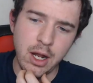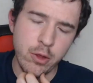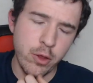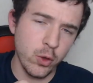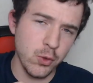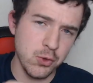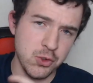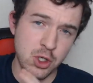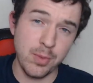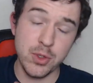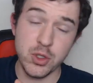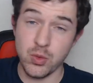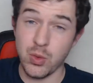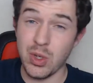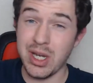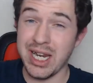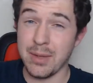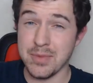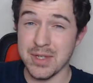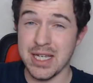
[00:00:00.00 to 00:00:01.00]
I thought Thomas
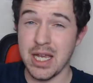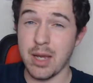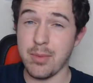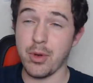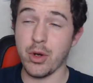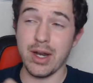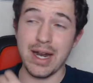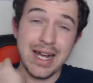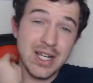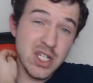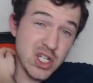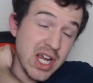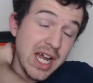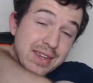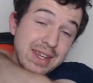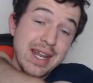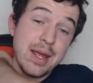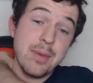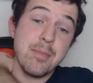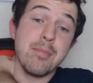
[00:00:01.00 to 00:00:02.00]
Williams came on and actually had
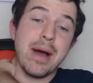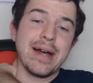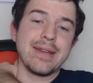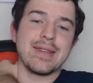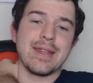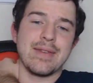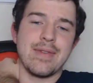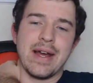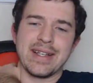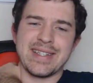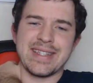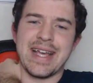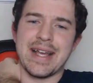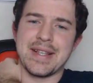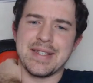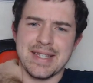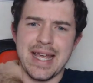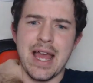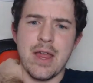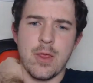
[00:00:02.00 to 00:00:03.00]
an impact in that
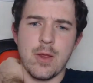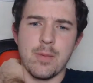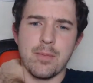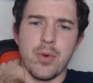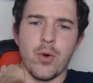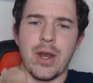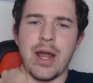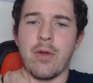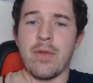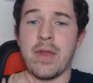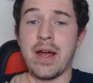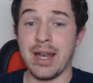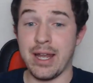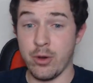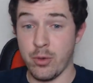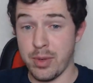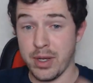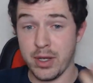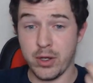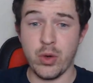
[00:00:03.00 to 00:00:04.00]
sense, getting the ball out that
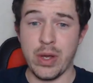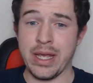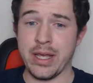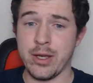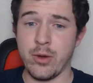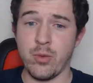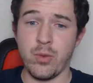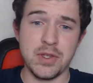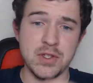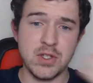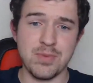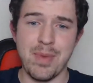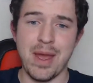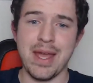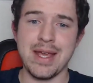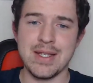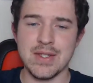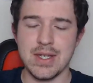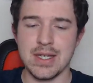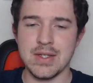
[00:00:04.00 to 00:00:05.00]
little bit quicker. And with the
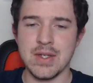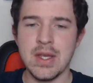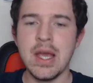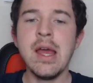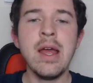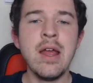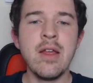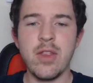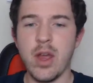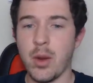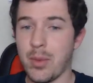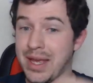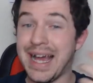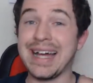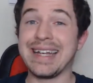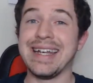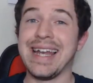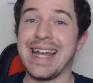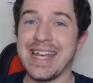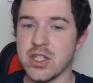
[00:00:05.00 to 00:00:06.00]
spaces that we
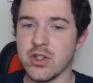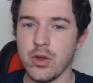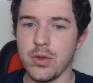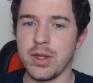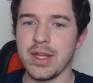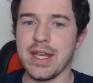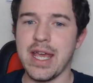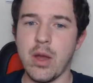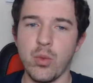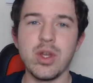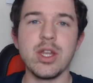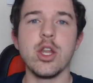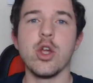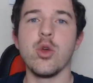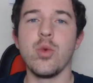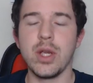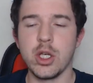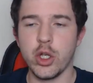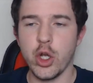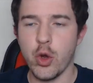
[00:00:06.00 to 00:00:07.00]
had later on the game, we knew
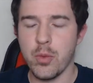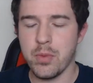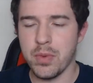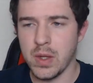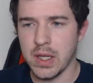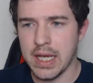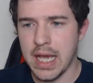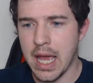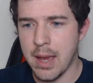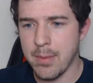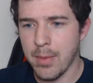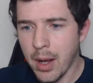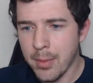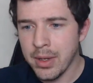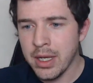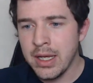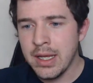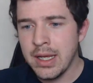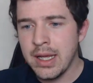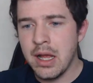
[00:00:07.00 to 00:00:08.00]
we could open the game
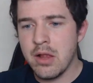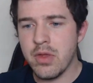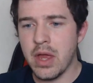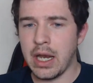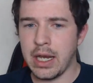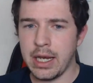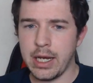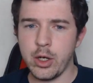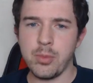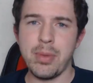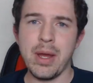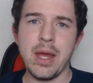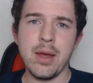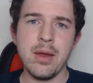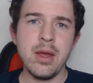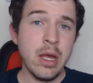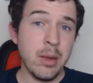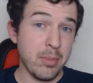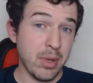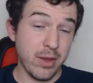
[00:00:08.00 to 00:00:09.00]
up that little bit.
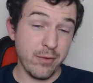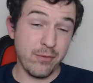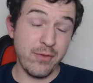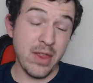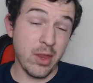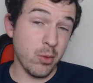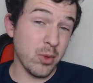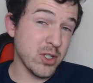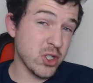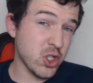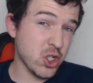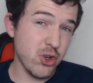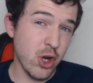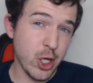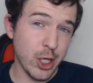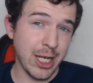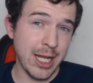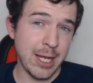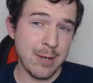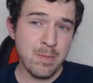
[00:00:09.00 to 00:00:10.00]
But the fact that we're
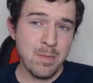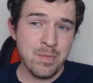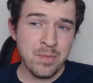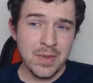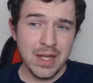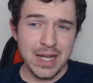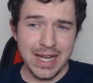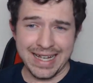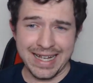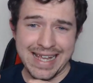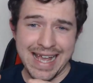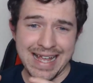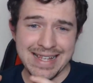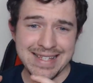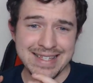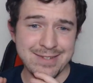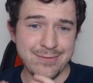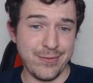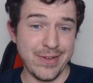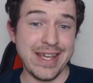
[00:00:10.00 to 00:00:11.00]
struggling
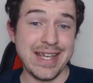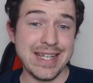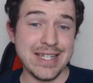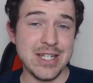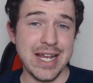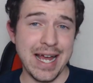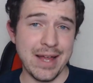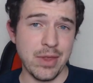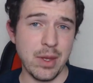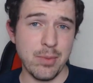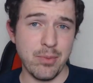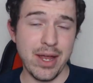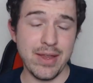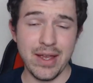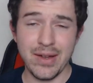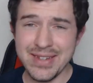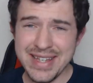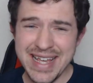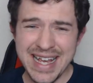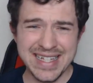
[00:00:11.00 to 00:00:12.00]
against Fiji at the
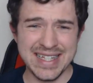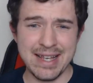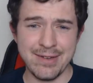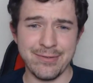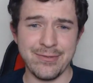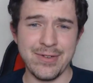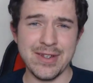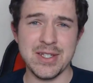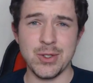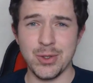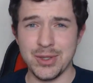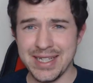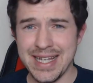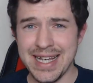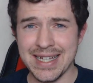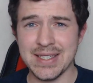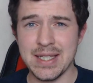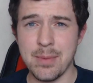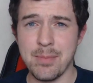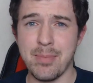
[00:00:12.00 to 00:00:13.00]
breakdown. Yes, they're physical.
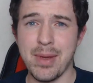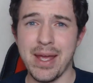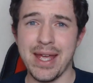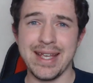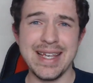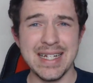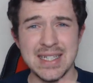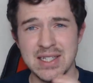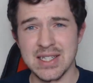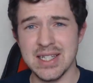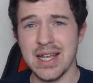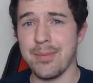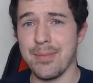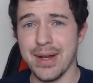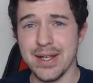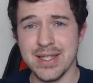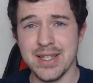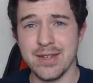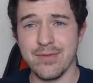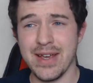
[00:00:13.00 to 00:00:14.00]
Yes, they're big. Yes, Sam
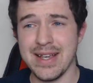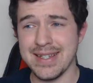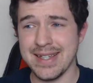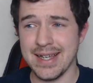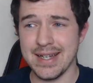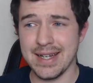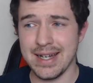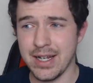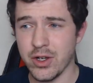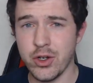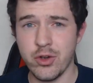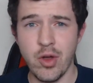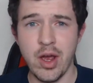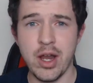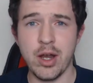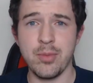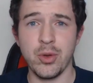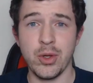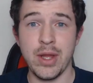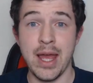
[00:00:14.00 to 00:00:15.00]
Matavesi had an
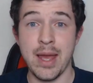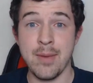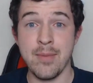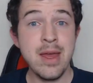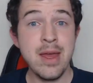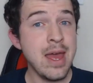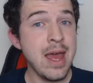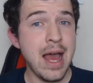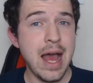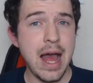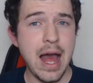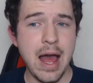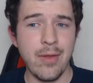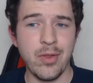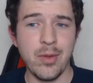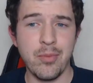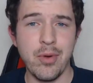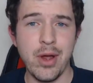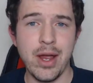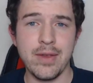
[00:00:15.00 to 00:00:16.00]
incredible game at
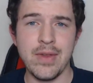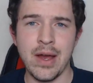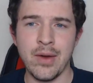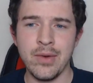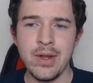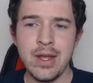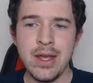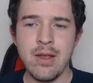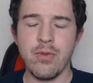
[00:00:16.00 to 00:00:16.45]
the breakdown.